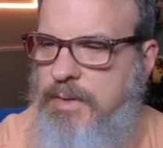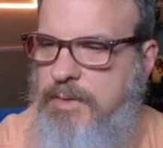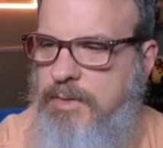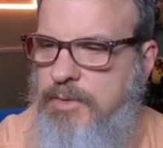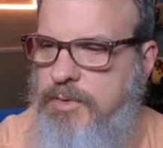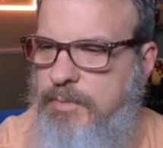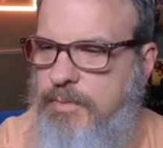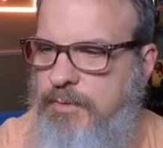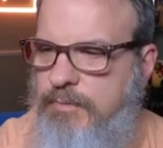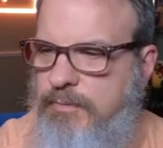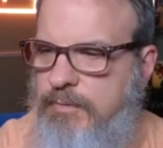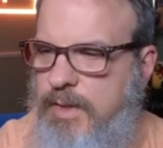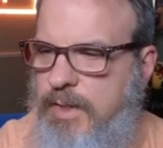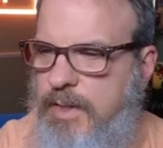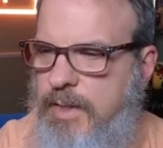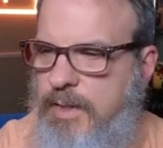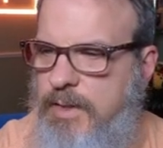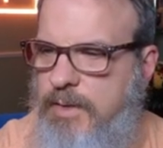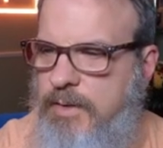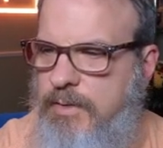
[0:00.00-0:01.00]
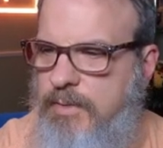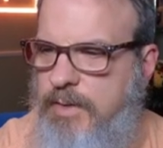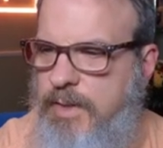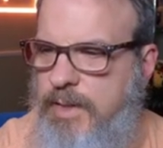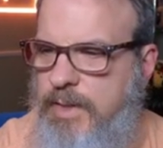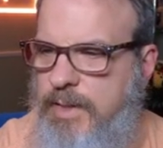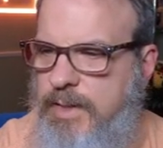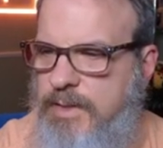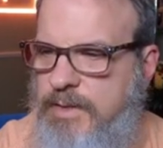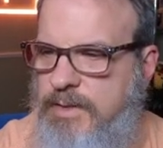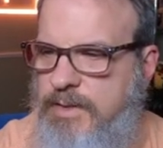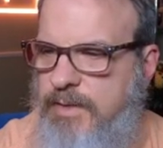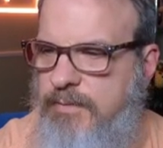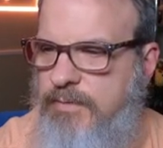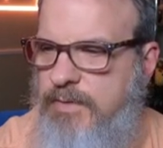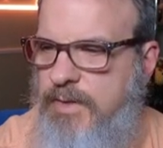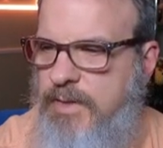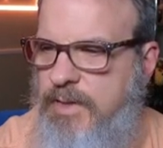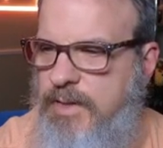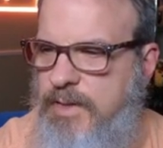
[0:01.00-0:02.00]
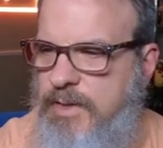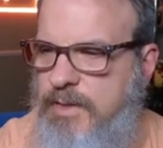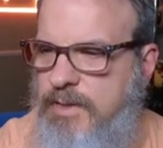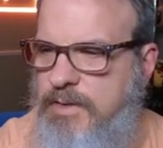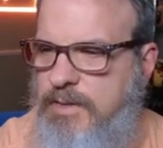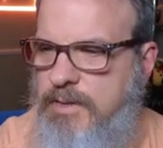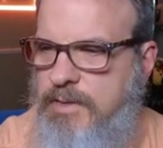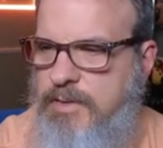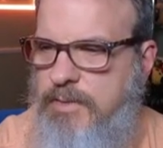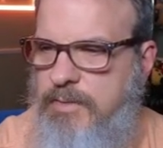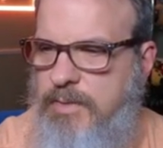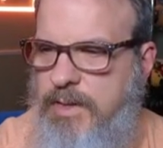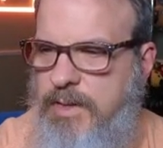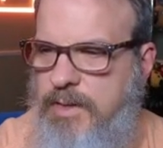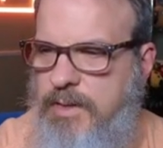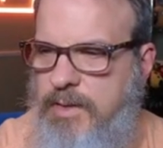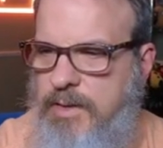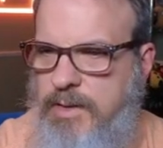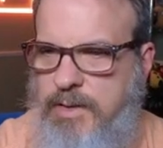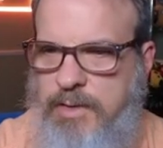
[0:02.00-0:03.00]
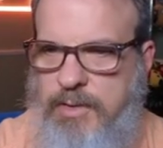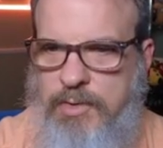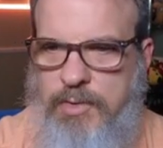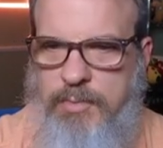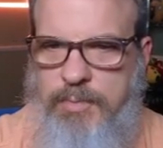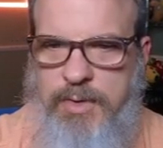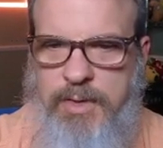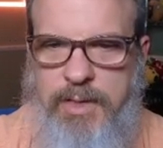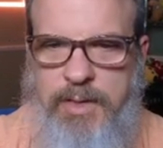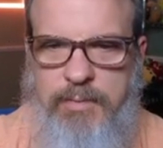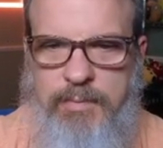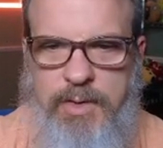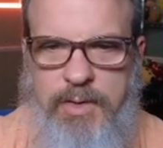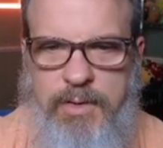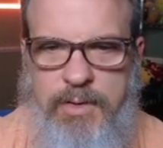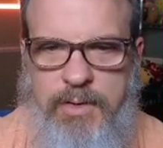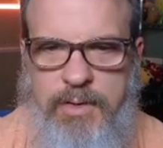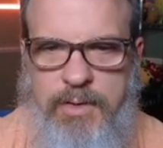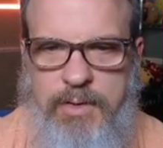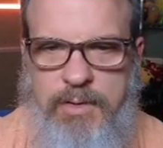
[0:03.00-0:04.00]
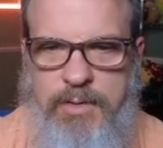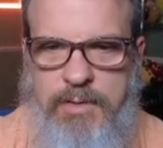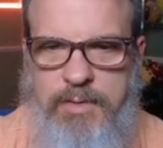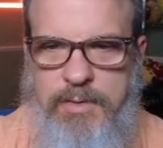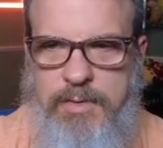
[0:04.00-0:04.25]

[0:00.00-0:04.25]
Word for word: Should be fine. Okay, I got 7 of these. Let's go ahead and open them all.